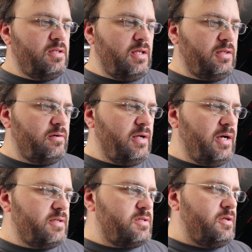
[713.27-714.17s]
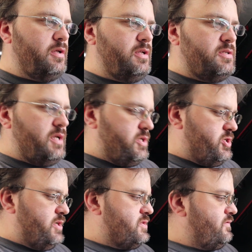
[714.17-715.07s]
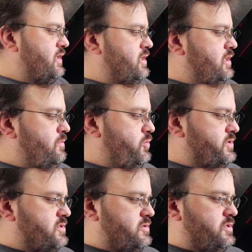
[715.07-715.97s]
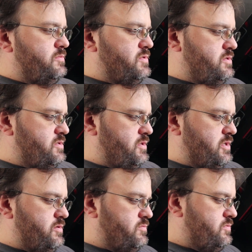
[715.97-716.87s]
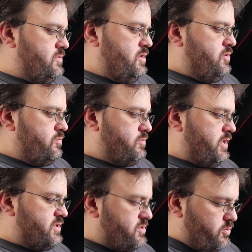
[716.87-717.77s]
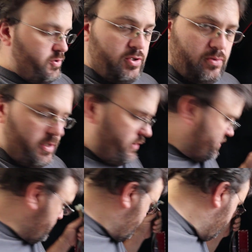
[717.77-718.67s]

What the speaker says: that they're not going to take a chance of getting any moisture in them so they don't rust or short out.